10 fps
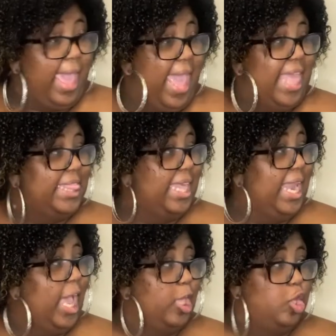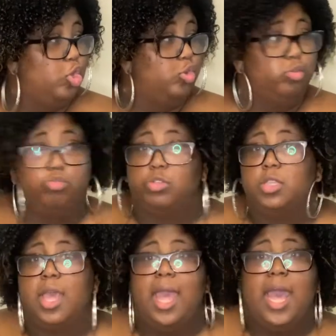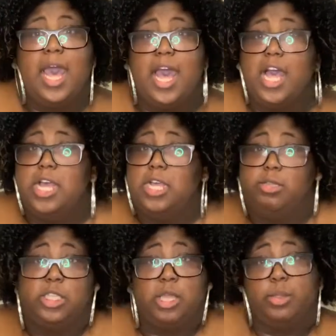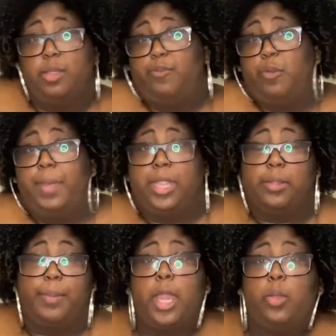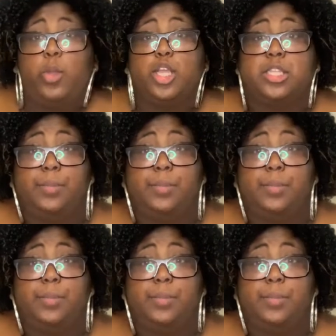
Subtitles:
And then I use something from Bath and Body Works,